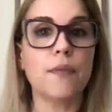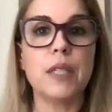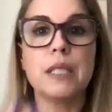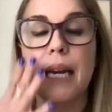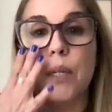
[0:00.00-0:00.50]
of
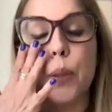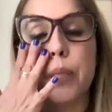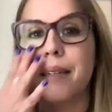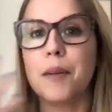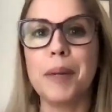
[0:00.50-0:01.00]
this cycle is
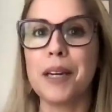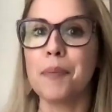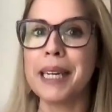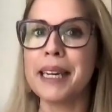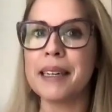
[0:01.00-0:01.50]
not going to be
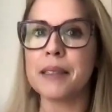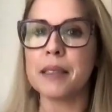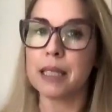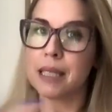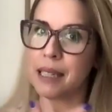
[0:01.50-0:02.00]
immediate.
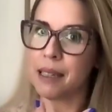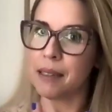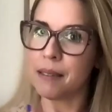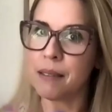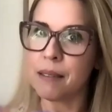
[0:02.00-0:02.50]
It's going
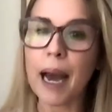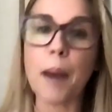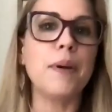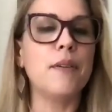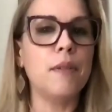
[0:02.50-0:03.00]
to
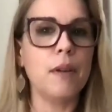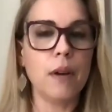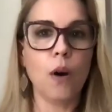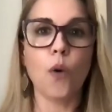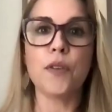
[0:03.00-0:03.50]
happen
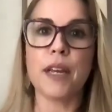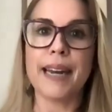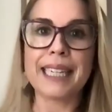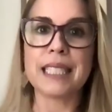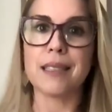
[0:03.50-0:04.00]
over the
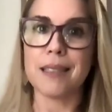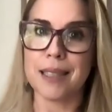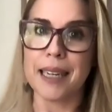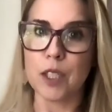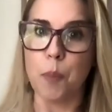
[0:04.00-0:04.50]
next
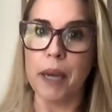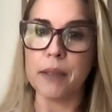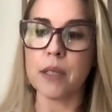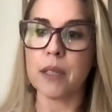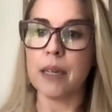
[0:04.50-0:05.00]
6
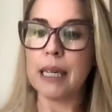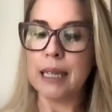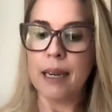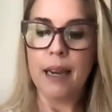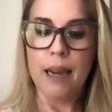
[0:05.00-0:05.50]
months.
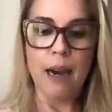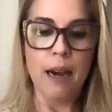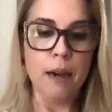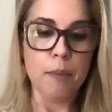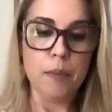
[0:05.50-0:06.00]

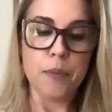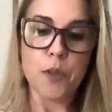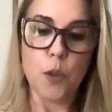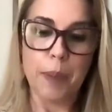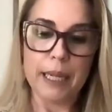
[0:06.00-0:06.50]

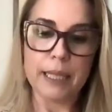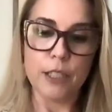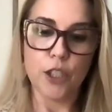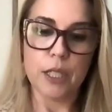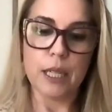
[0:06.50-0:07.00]
So pay
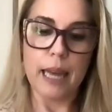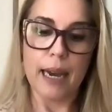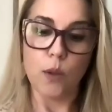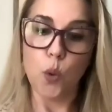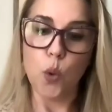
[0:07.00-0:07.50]
attention to
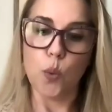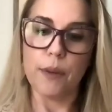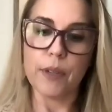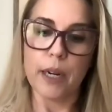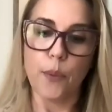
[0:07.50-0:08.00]
that. Ooh,
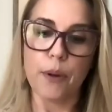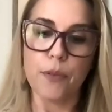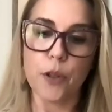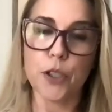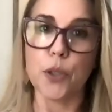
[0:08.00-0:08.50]
we've got a
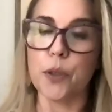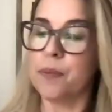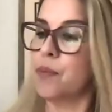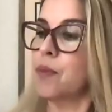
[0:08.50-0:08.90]
reversal.